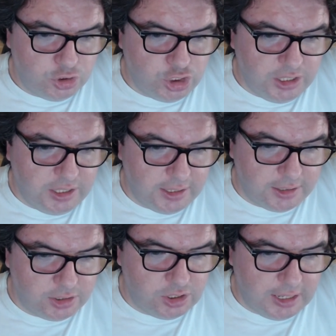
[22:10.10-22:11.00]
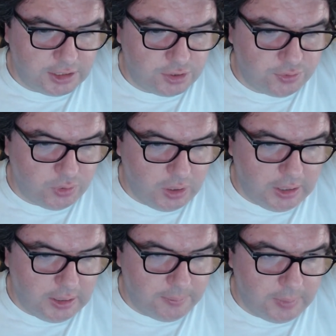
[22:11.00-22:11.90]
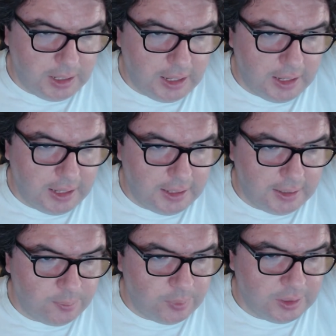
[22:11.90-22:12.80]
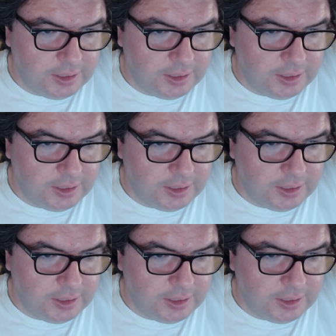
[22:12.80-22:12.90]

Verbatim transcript: GKIDS. That's from um.